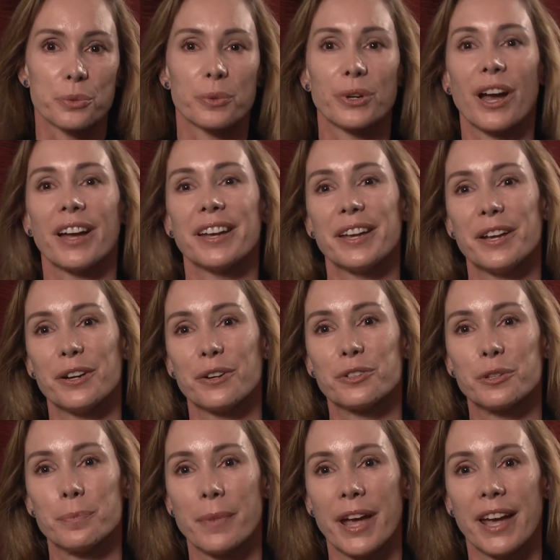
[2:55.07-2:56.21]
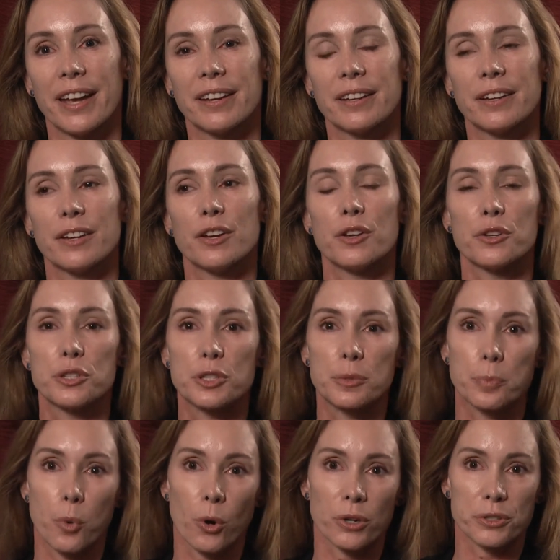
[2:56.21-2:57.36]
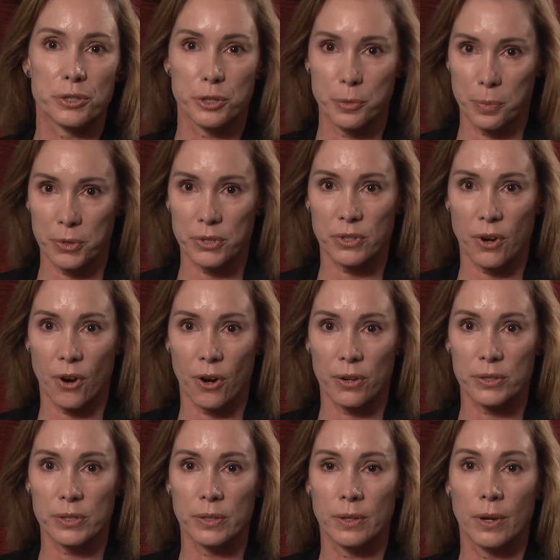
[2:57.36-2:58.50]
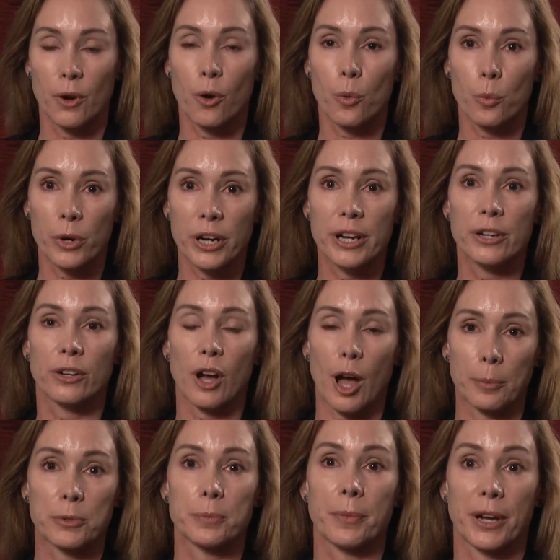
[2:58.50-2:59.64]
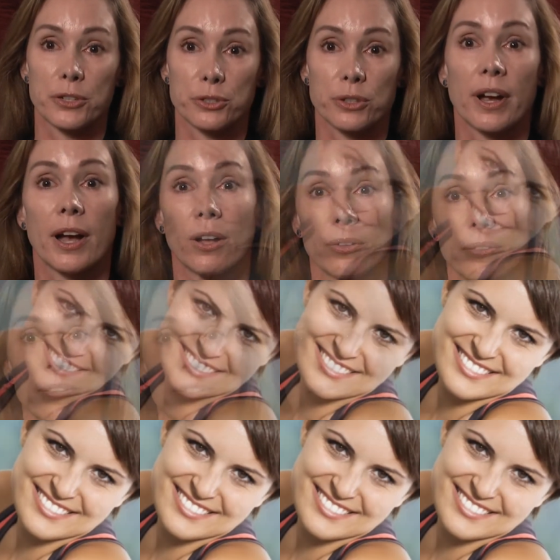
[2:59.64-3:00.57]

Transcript: We're not here to make sports superstars. We're here to optimize your health.